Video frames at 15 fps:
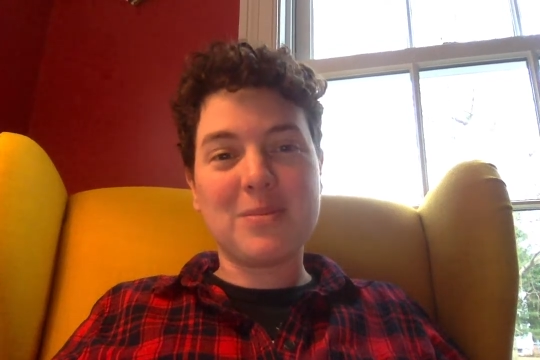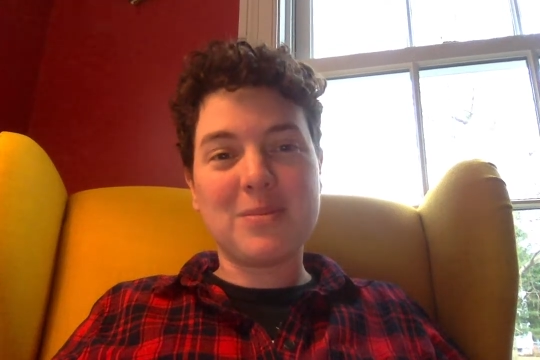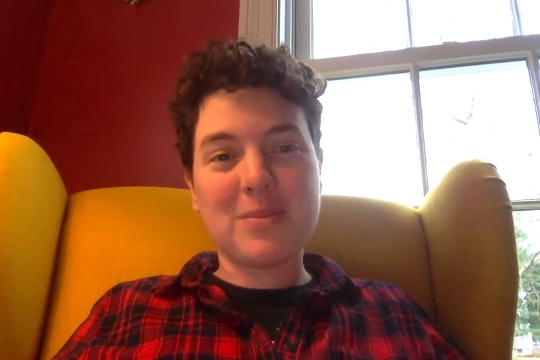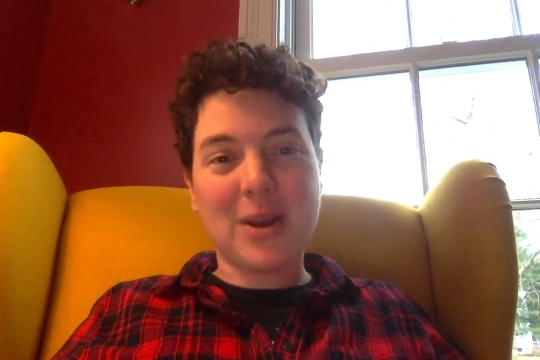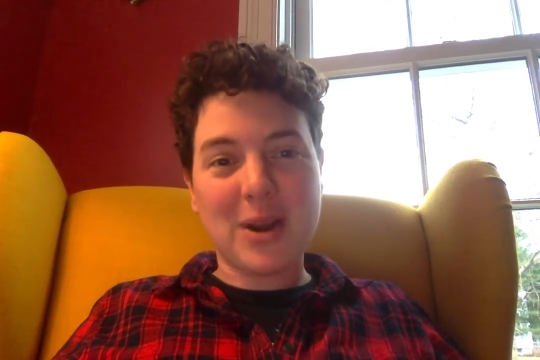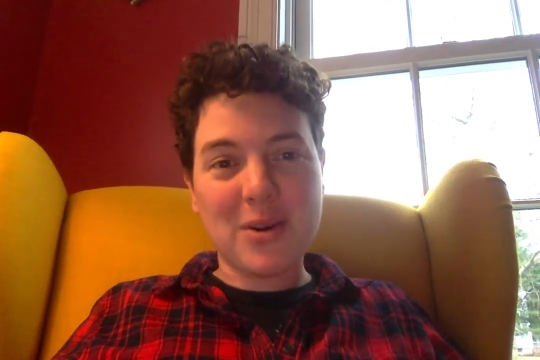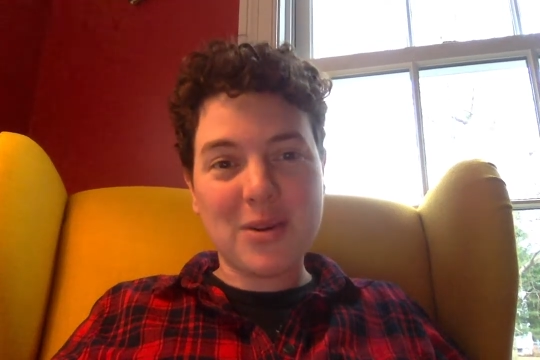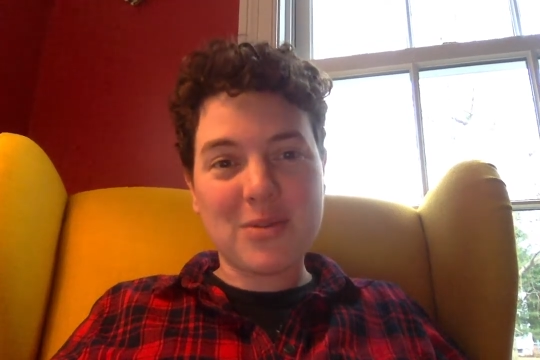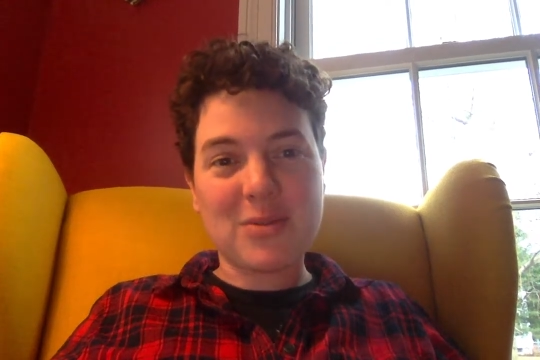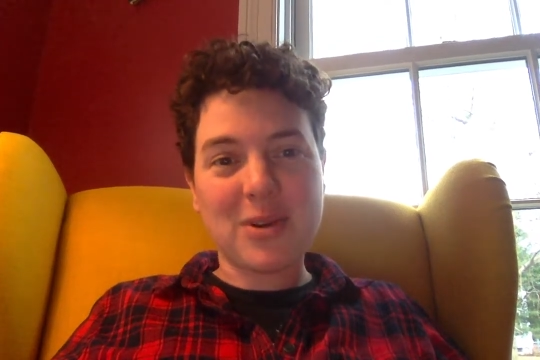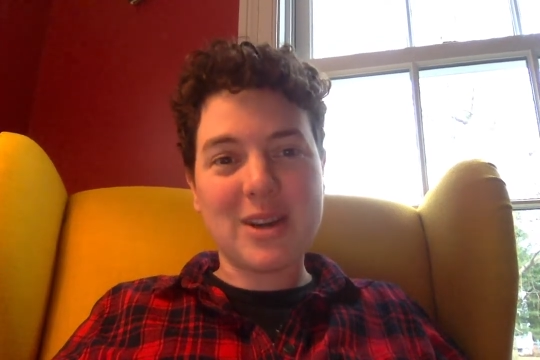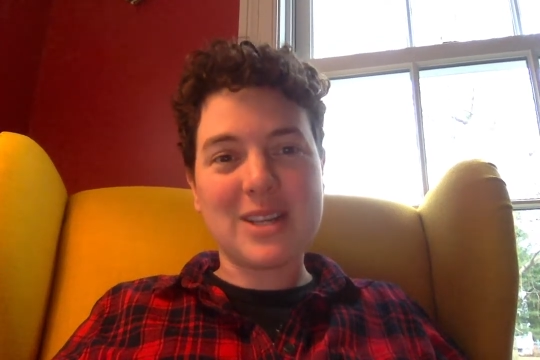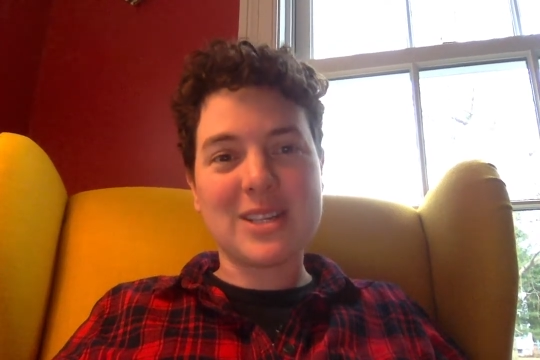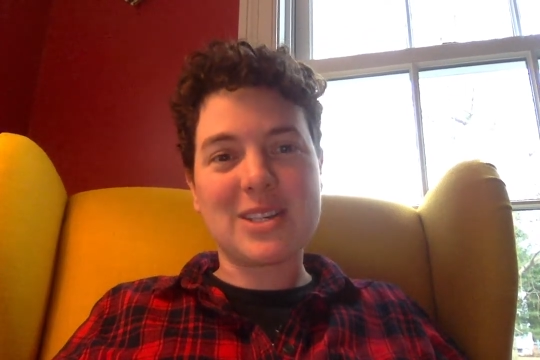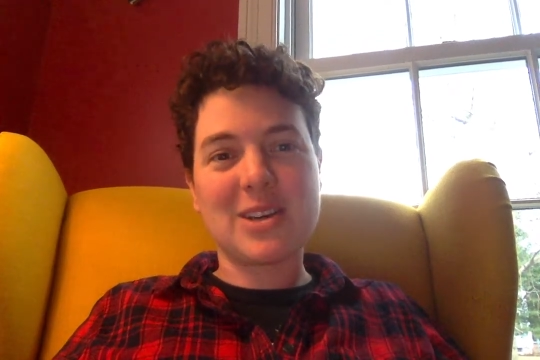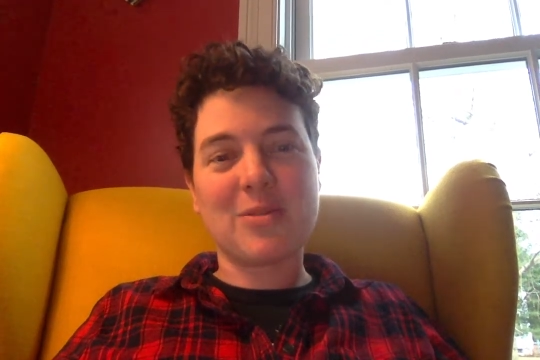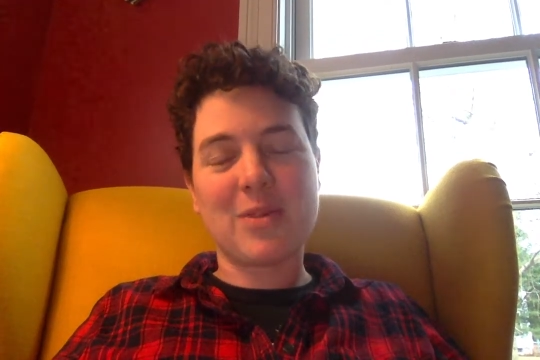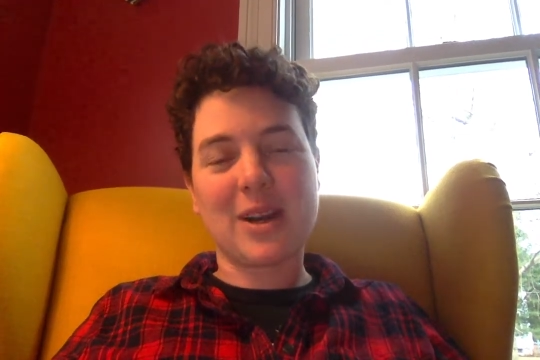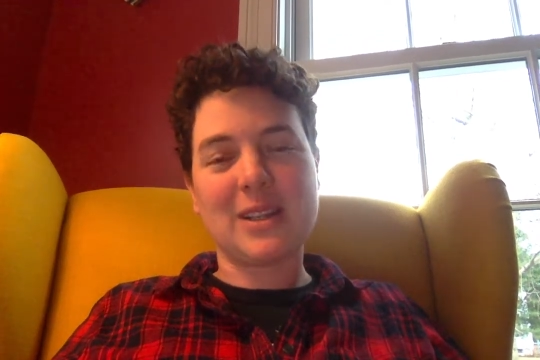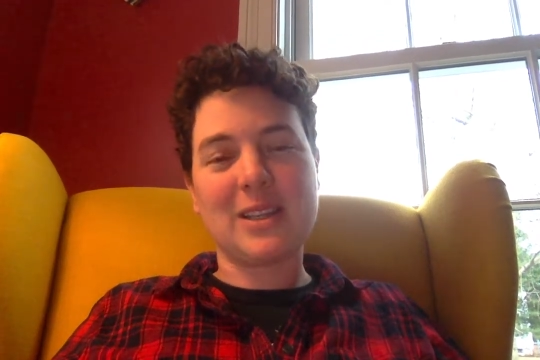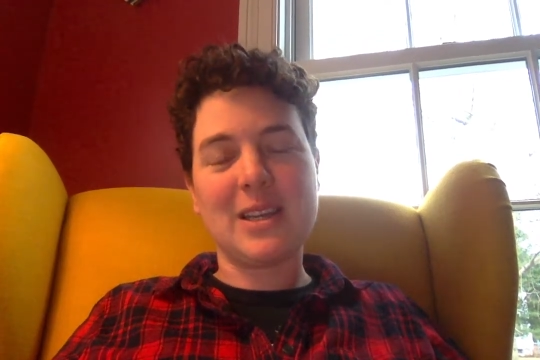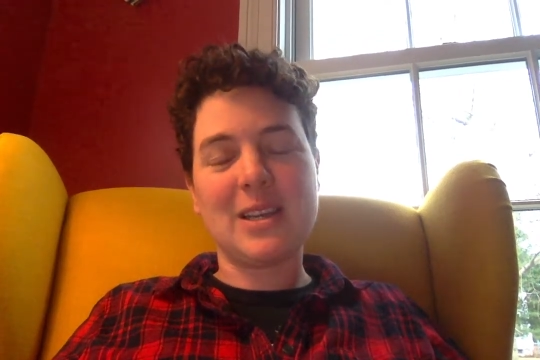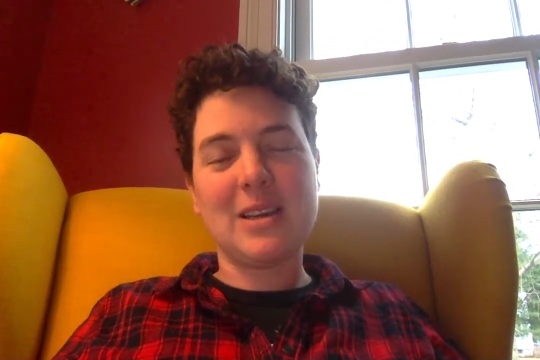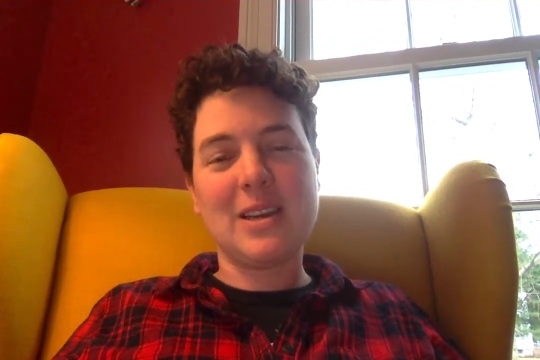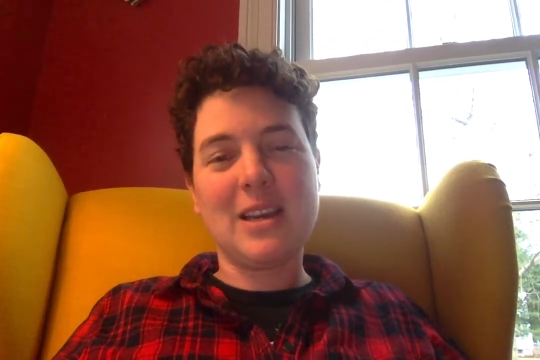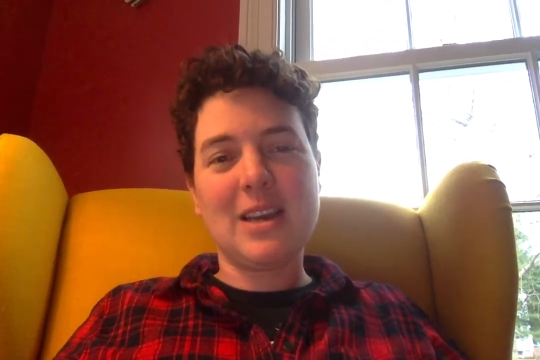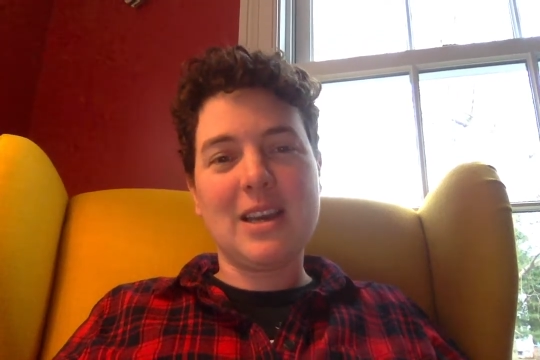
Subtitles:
paraphrased correctly.